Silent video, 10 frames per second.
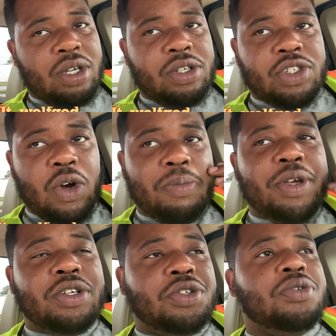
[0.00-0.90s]
So
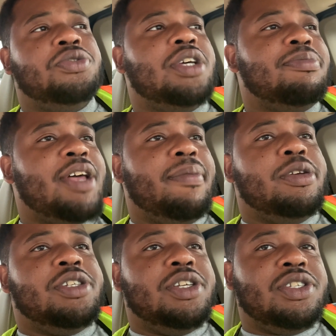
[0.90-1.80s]
build you some type of
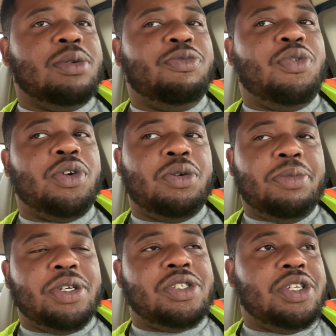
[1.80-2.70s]
system for your
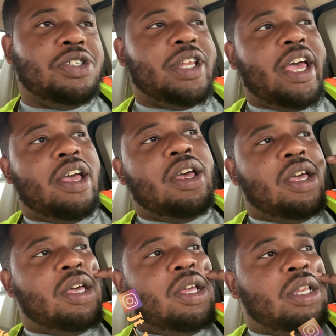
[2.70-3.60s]
business that,
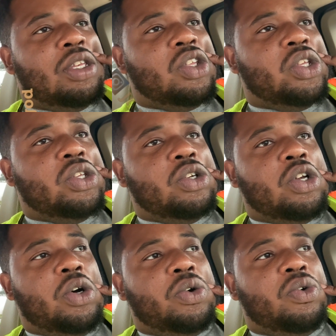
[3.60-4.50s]
you
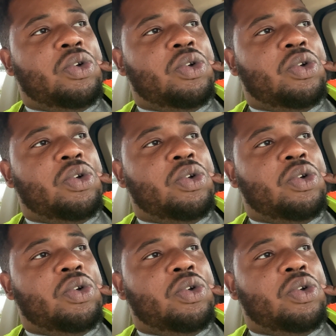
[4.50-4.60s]
know,